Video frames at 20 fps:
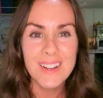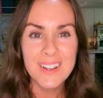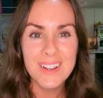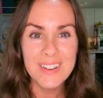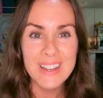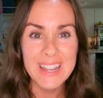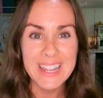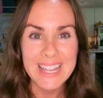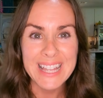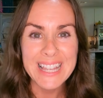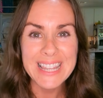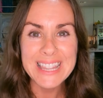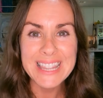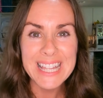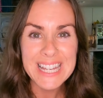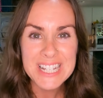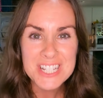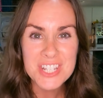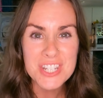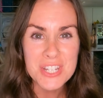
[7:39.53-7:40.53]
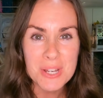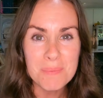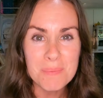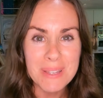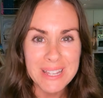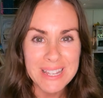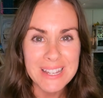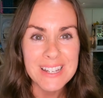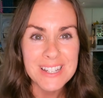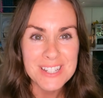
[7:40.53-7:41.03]
Okay, let's
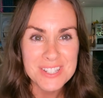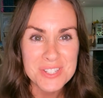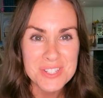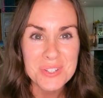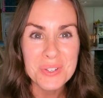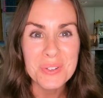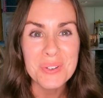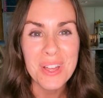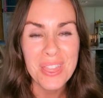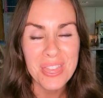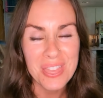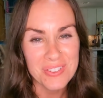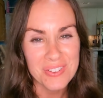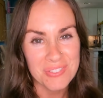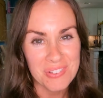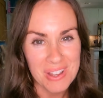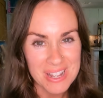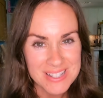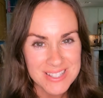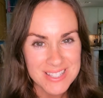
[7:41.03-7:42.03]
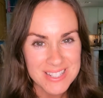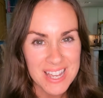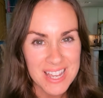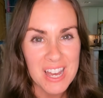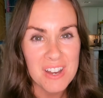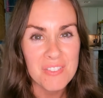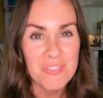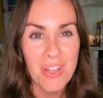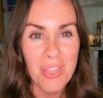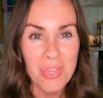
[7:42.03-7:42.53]
jump into the fun
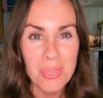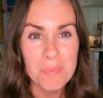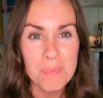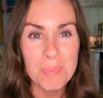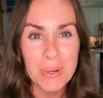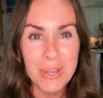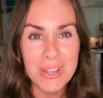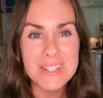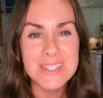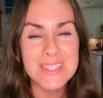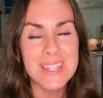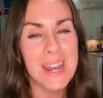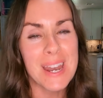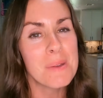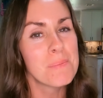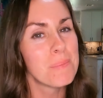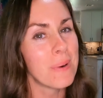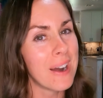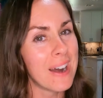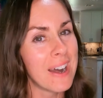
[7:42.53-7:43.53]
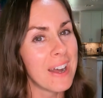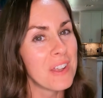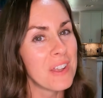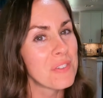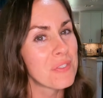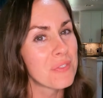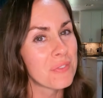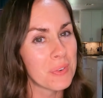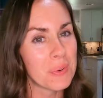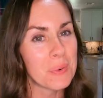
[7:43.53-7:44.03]
stuff, the books that I bought
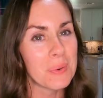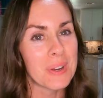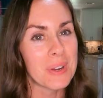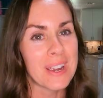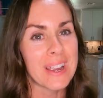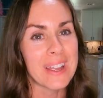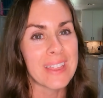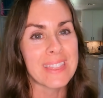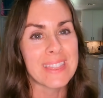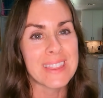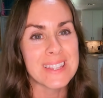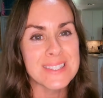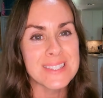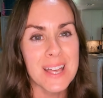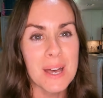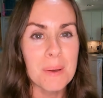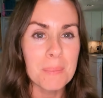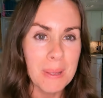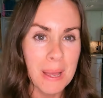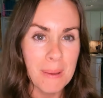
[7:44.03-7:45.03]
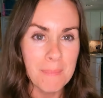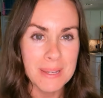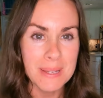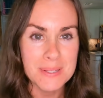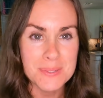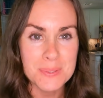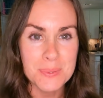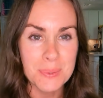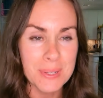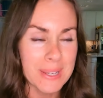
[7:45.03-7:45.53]
for this
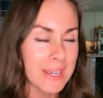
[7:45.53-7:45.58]
upcoming school